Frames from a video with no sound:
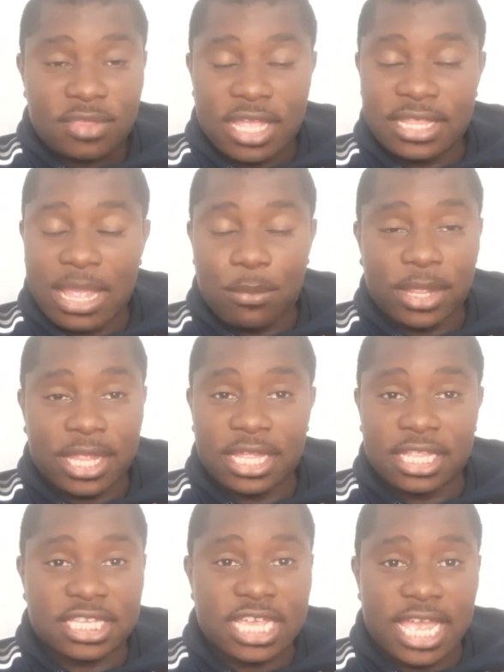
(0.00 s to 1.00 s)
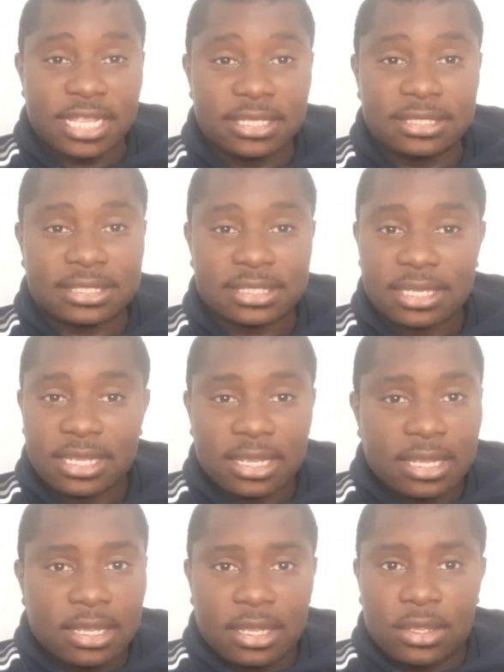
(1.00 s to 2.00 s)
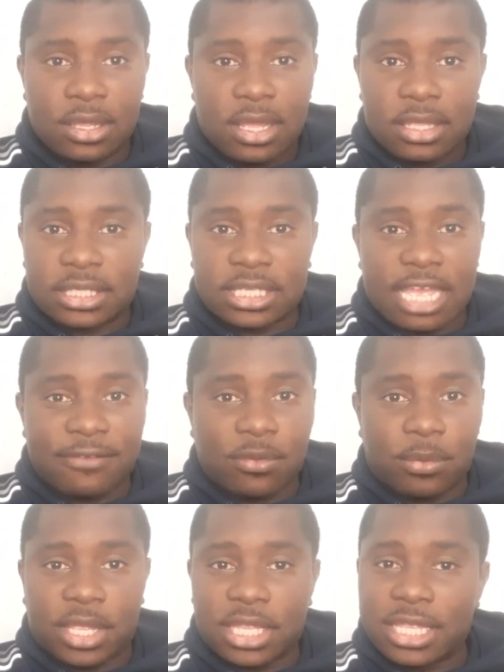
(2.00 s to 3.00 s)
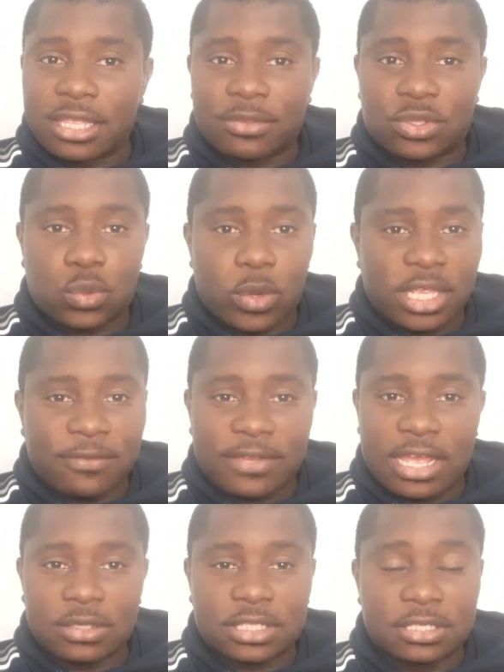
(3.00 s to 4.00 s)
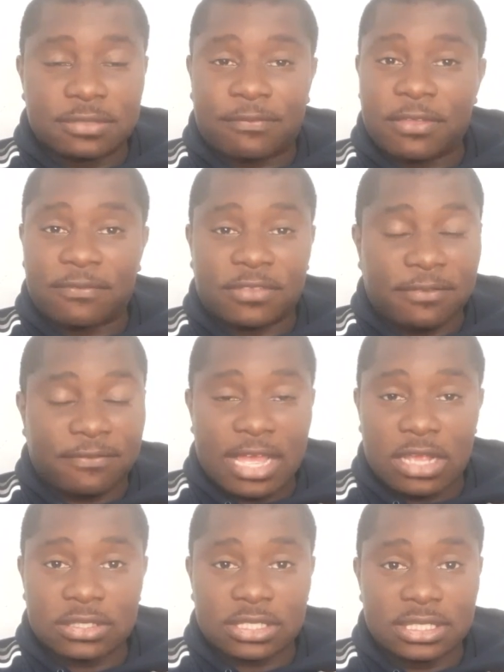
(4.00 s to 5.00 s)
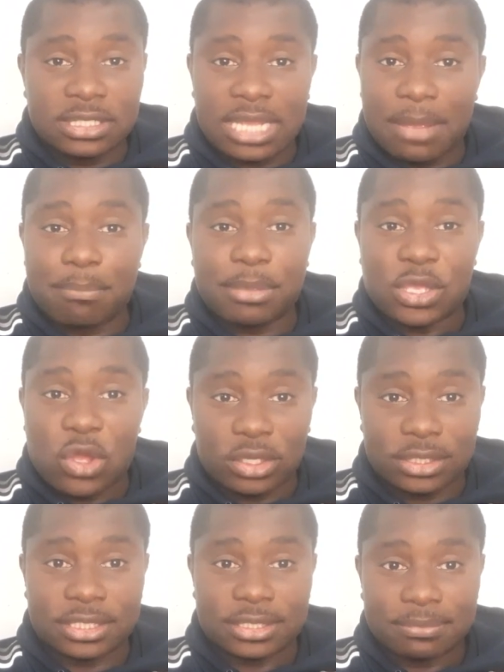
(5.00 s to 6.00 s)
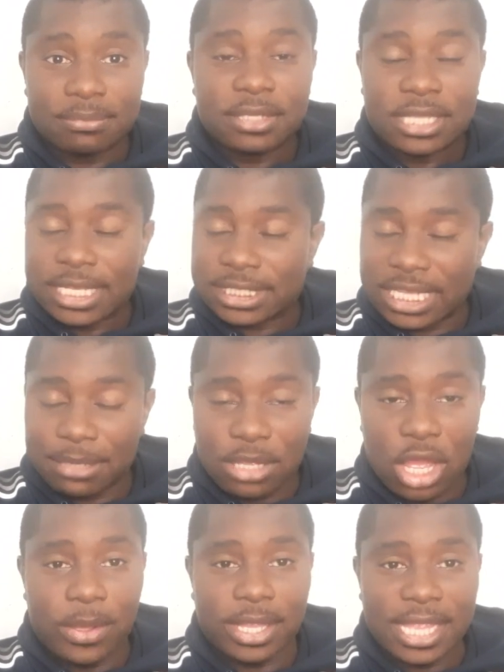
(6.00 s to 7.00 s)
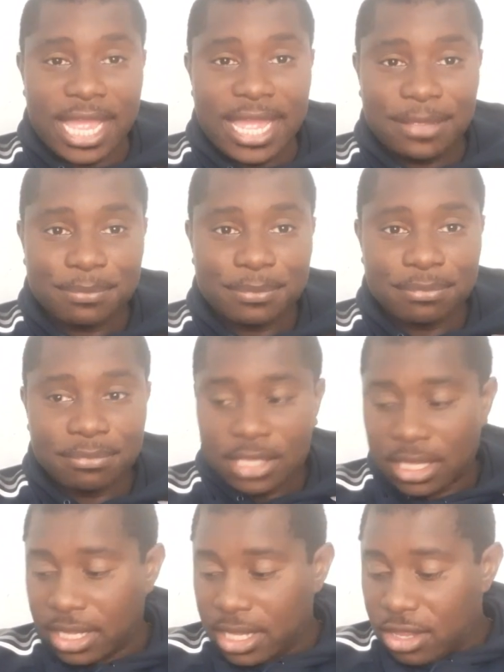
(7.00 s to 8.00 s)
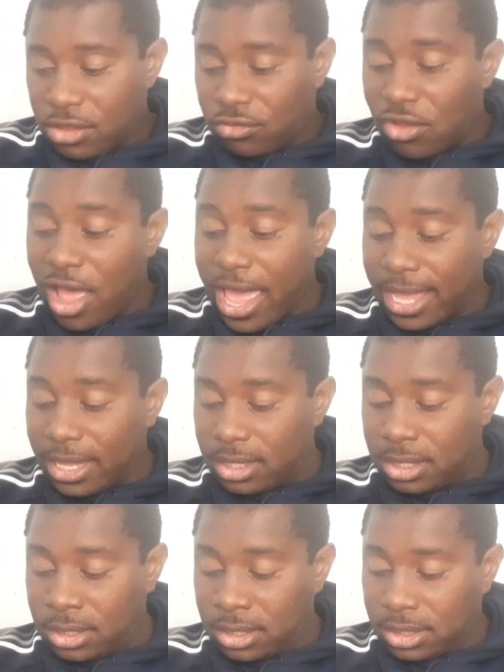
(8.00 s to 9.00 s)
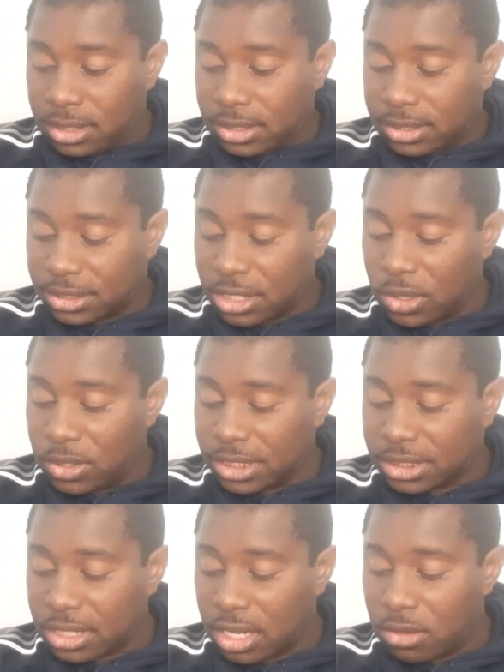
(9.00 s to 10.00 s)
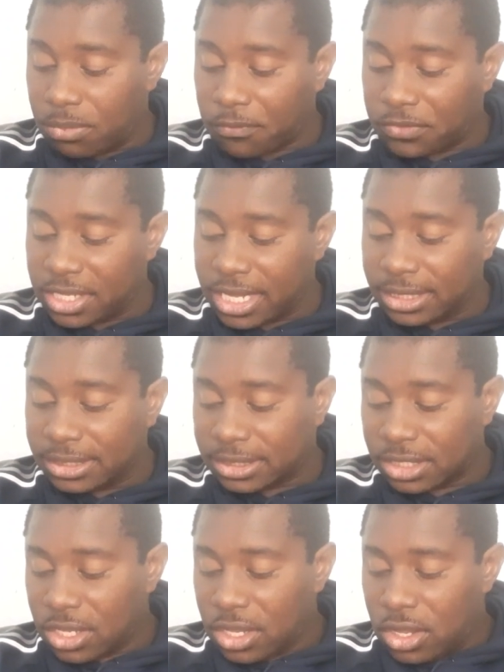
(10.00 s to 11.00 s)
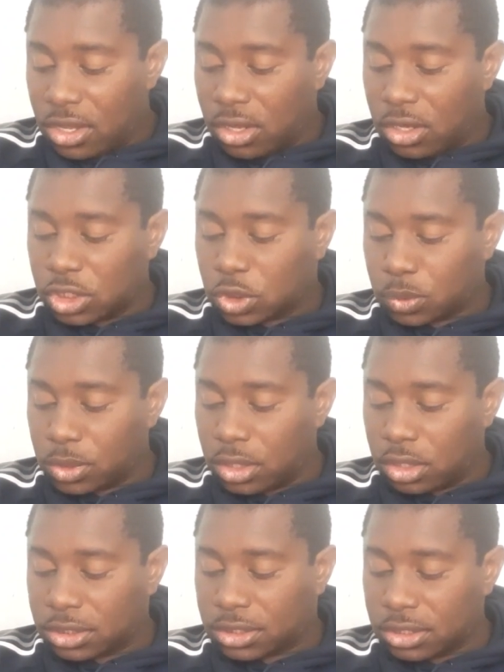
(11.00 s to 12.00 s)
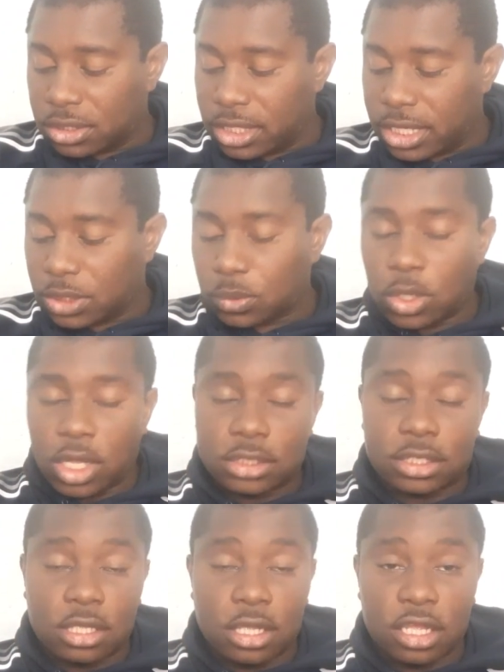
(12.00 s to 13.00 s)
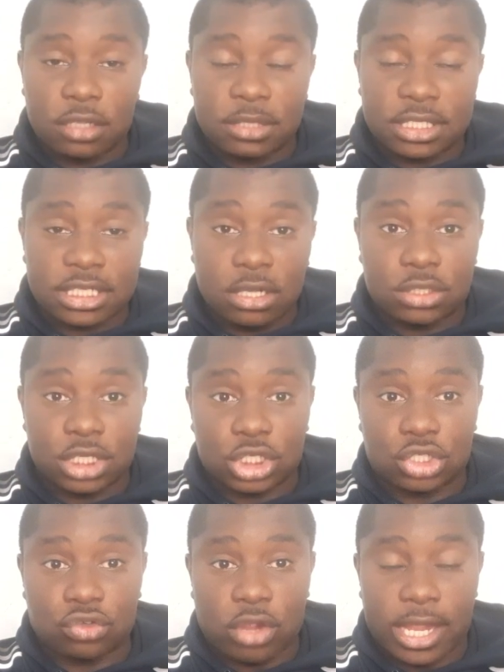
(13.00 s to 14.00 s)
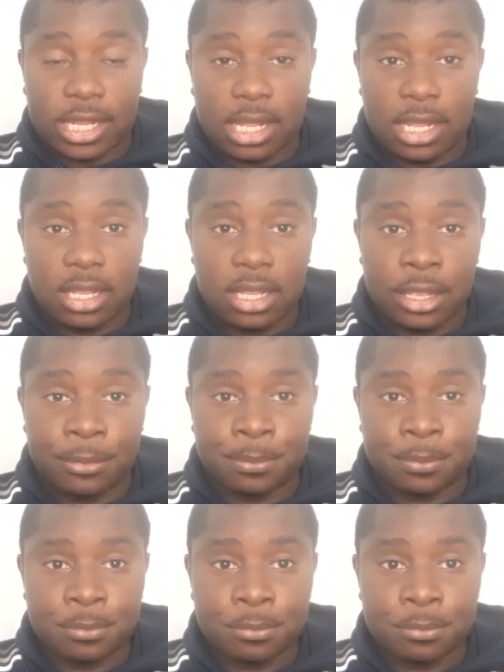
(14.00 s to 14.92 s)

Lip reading: And then we can hit the 10s. Together we can hit the 20,000, 50,000 and beyond. Let's keep going, Right. So let's start off with the ins. Odsonne Edouard, the Celtic striker.